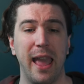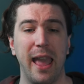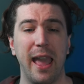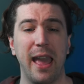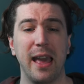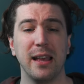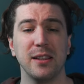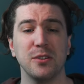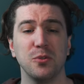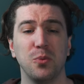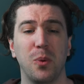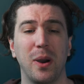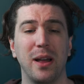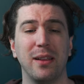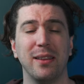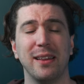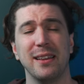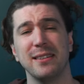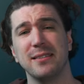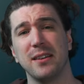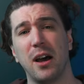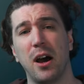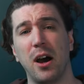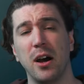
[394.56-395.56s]
as well
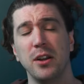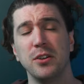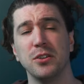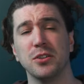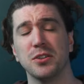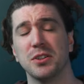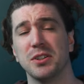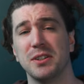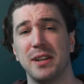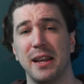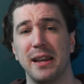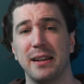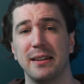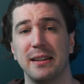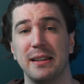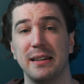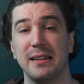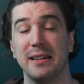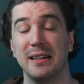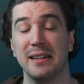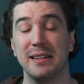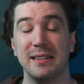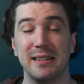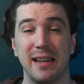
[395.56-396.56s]
as
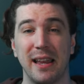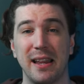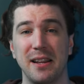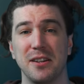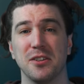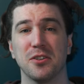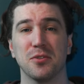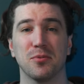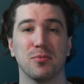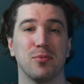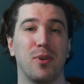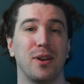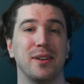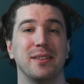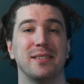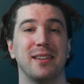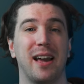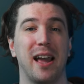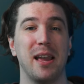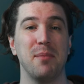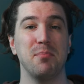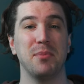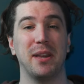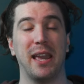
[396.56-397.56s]
understanding container
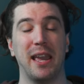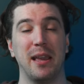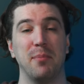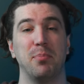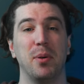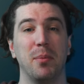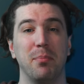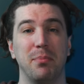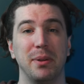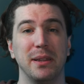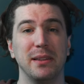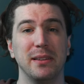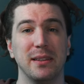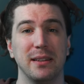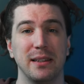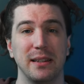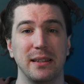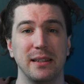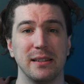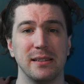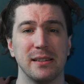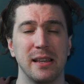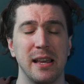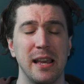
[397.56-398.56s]
runtime
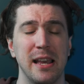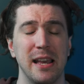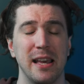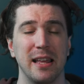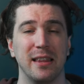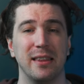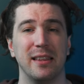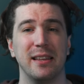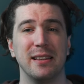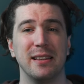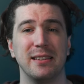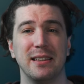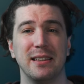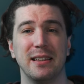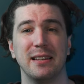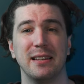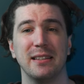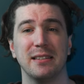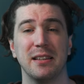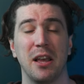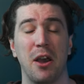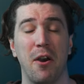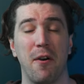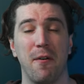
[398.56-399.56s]
capabilities. This
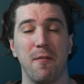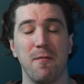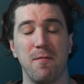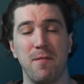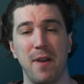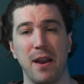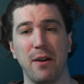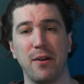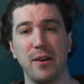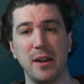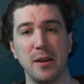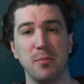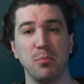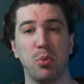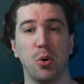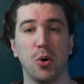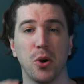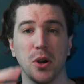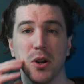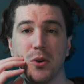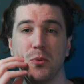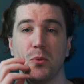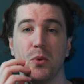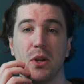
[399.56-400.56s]
is very
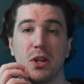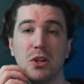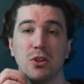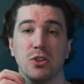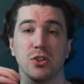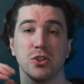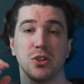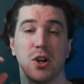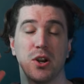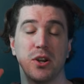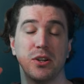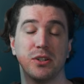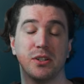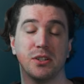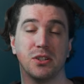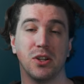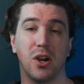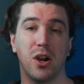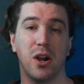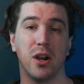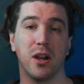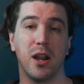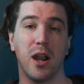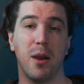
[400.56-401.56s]
important when you're starting to
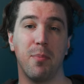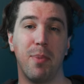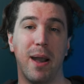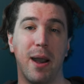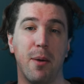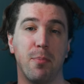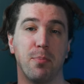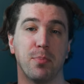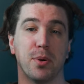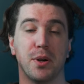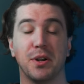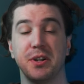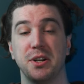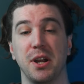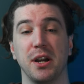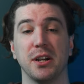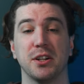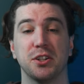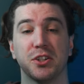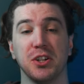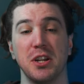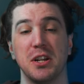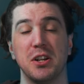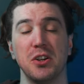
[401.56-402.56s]
talk about
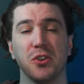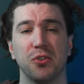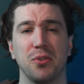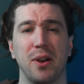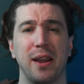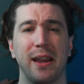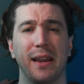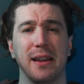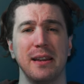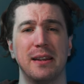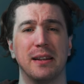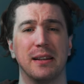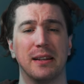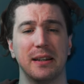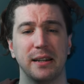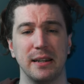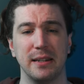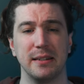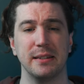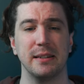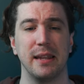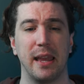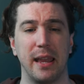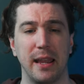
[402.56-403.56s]
production grade
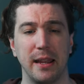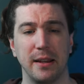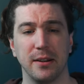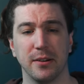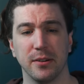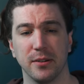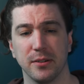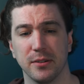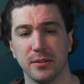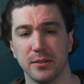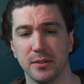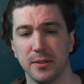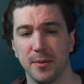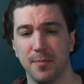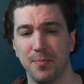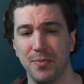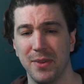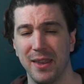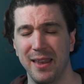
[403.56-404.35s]
containers.